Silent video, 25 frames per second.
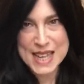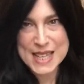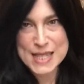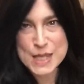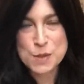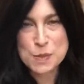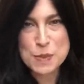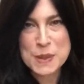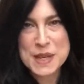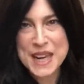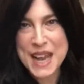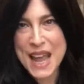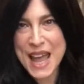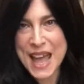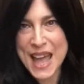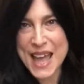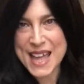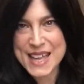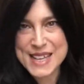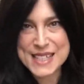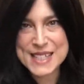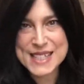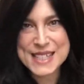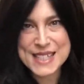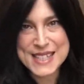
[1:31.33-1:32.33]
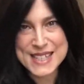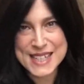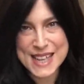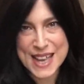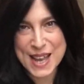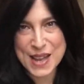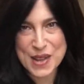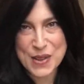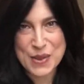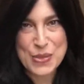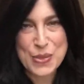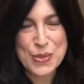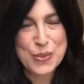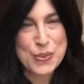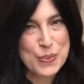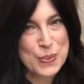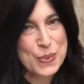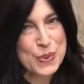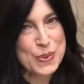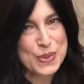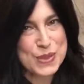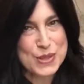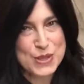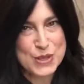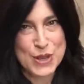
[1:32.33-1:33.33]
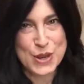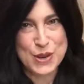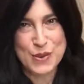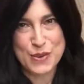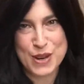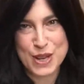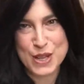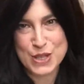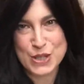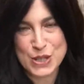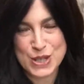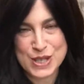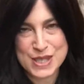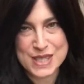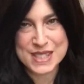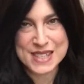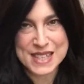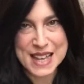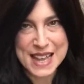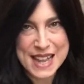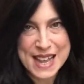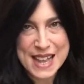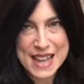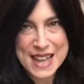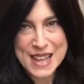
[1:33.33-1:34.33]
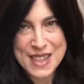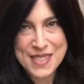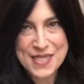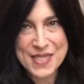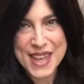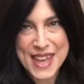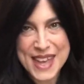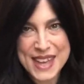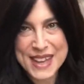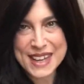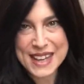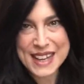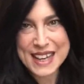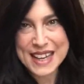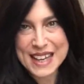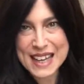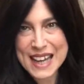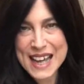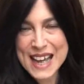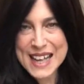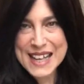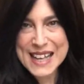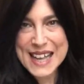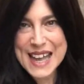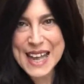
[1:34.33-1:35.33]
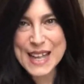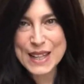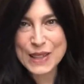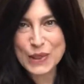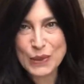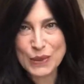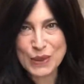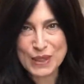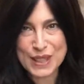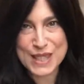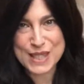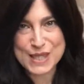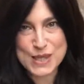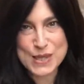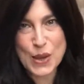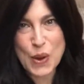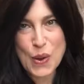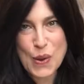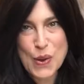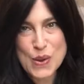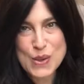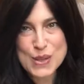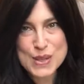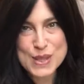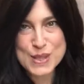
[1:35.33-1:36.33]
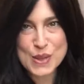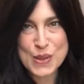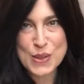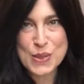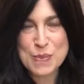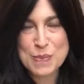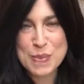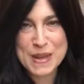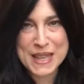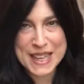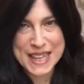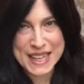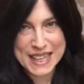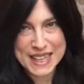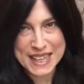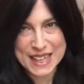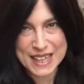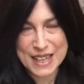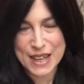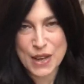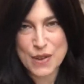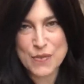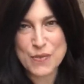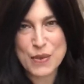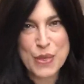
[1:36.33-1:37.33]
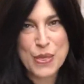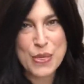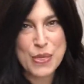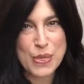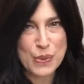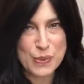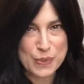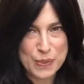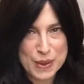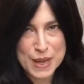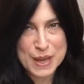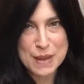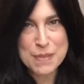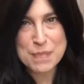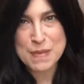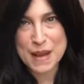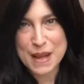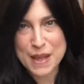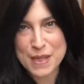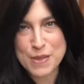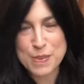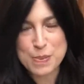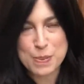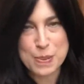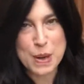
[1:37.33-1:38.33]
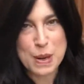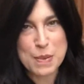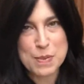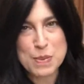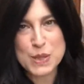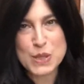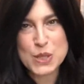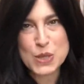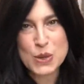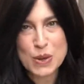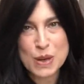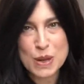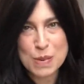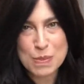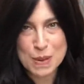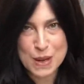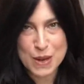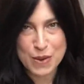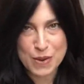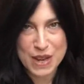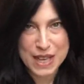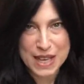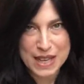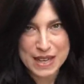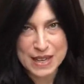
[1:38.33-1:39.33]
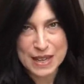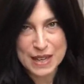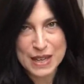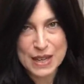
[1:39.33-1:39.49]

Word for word: has been handed down through the generations that Chai Elul is also the beginning of a three-month preparatory period